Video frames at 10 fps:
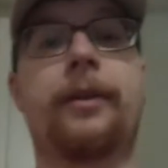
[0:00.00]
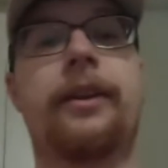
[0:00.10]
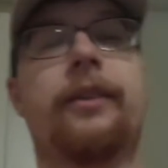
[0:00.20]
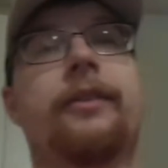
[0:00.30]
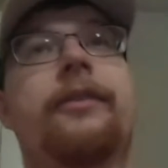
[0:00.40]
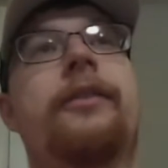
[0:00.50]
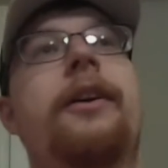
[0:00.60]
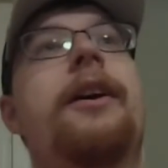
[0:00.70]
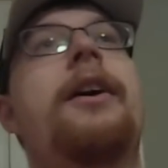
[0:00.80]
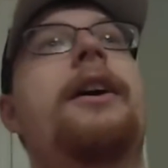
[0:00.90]
discs
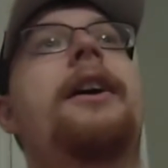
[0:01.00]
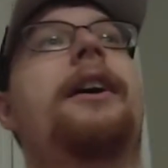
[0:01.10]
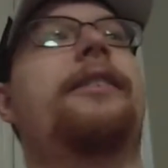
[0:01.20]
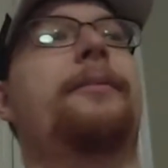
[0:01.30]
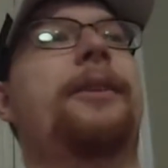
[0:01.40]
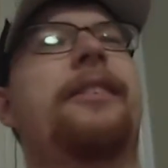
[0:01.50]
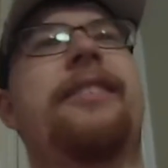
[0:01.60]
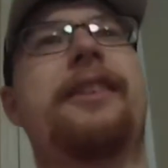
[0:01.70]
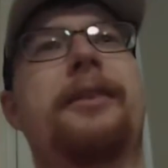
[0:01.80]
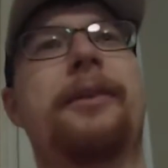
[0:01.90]
is I've been
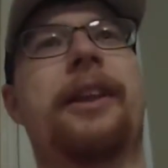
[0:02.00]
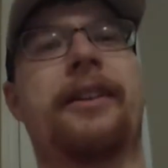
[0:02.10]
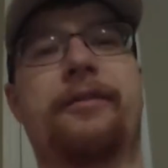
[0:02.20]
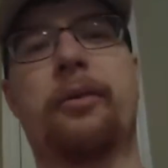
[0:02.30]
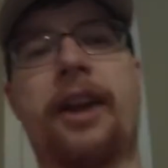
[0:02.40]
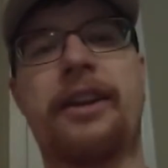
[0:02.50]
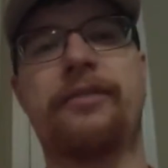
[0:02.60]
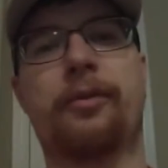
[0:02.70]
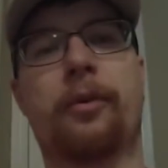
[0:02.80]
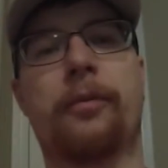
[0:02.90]
listing them at like
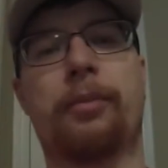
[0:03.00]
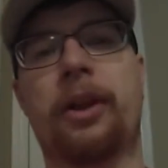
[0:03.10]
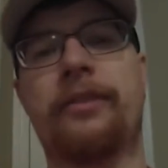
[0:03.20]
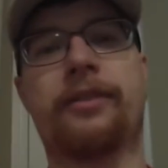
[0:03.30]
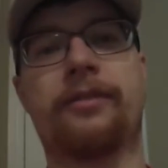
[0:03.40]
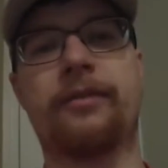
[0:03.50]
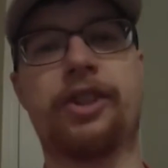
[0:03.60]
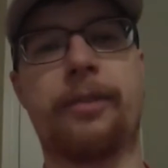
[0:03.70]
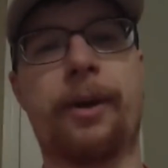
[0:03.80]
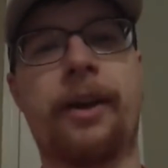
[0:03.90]
$4.94 plus
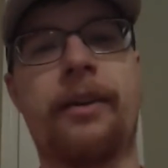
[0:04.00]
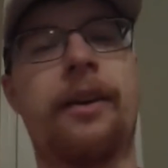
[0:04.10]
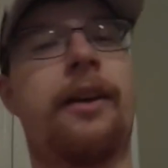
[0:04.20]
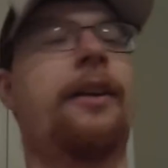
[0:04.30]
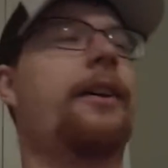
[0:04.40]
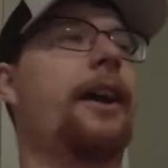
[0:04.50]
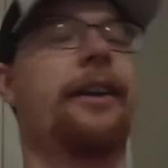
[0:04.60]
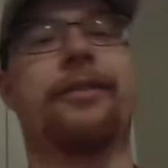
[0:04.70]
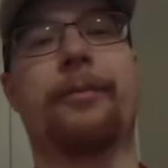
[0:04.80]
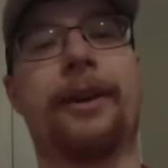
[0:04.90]
shipping,
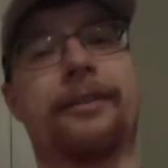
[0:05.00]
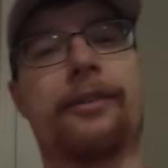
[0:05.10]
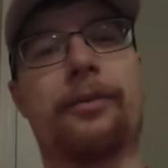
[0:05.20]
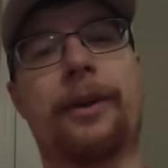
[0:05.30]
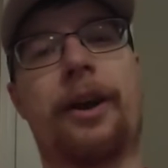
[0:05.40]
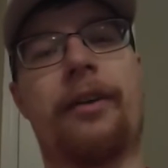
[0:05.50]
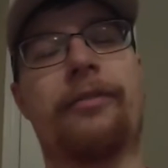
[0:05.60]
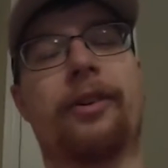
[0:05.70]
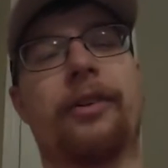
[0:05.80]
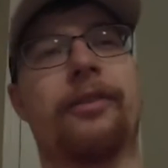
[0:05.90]
and if somebody sends me an
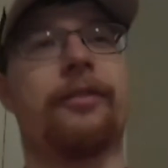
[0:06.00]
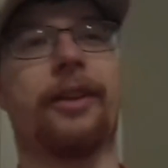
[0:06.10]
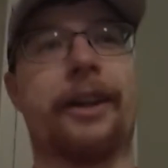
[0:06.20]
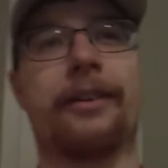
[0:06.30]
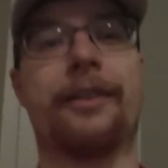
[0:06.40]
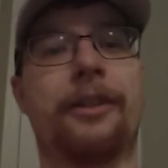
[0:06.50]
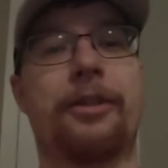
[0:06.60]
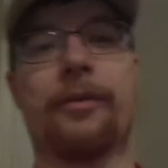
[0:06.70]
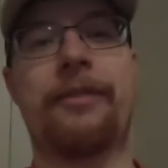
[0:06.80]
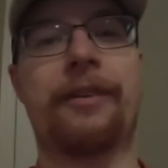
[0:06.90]
offer of like
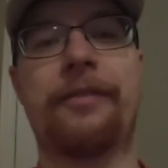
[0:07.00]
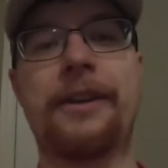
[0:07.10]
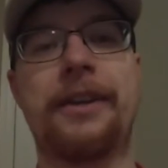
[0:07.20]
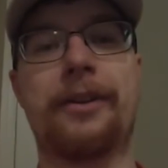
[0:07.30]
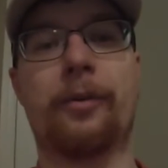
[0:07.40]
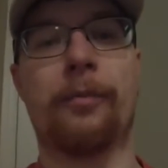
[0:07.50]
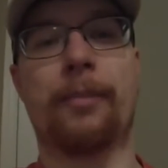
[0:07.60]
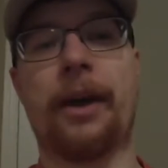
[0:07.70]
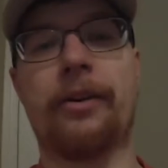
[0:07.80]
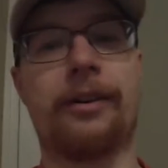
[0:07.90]
$3.50 or
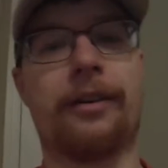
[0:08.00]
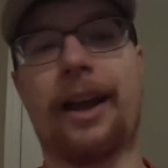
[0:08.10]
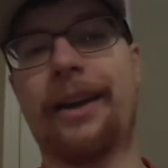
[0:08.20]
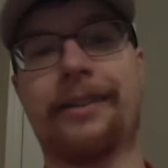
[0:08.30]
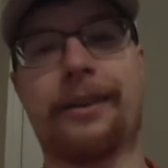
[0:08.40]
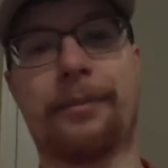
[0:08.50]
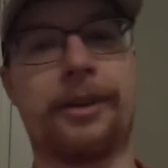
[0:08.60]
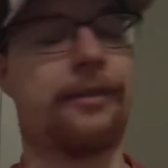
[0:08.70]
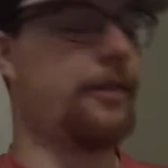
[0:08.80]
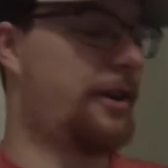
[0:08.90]
better, I accept
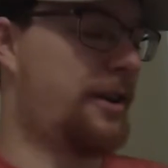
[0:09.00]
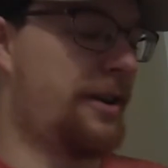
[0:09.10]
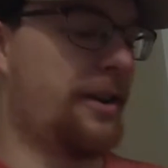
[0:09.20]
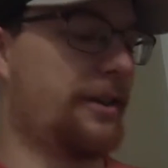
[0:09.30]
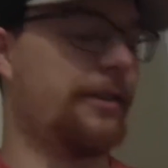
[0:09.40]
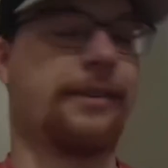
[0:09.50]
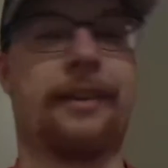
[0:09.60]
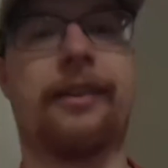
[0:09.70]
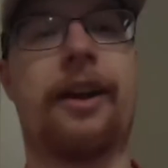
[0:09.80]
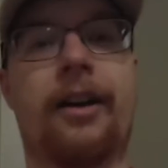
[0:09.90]
it and
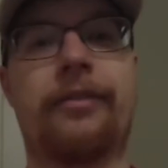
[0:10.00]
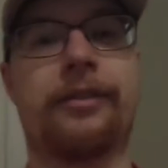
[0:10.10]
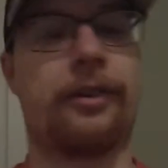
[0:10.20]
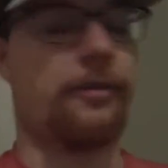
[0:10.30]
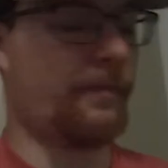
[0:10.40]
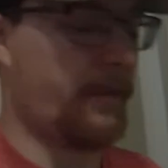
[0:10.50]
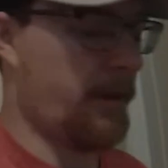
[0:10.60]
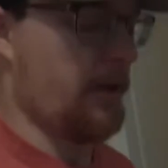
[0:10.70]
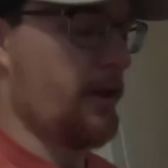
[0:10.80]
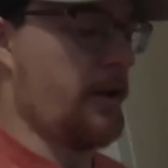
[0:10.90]
send it off. So
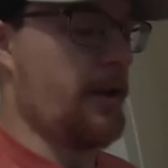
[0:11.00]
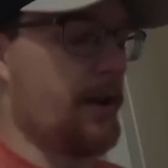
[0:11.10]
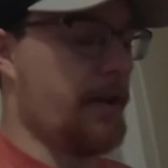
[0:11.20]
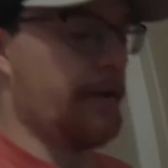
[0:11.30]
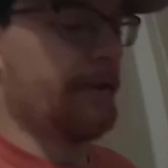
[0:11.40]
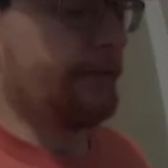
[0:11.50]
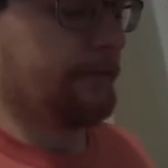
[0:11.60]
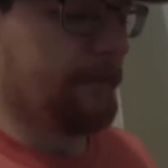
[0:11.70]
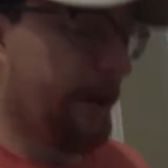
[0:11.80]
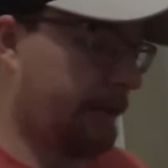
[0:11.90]

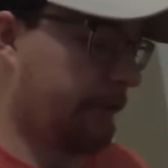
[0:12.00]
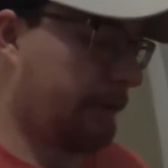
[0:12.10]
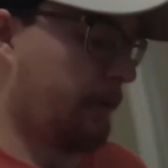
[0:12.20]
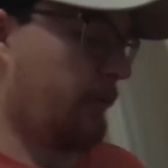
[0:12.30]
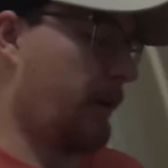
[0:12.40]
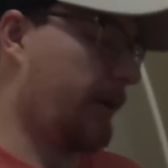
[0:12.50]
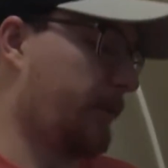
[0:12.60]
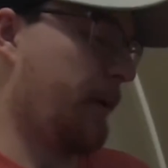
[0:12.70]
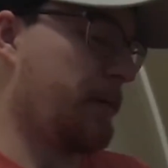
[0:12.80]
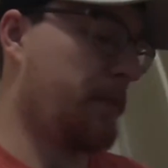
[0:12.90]
yeah, so I
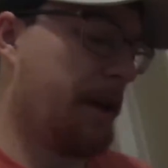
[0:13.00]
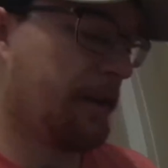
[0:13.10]
can maybe make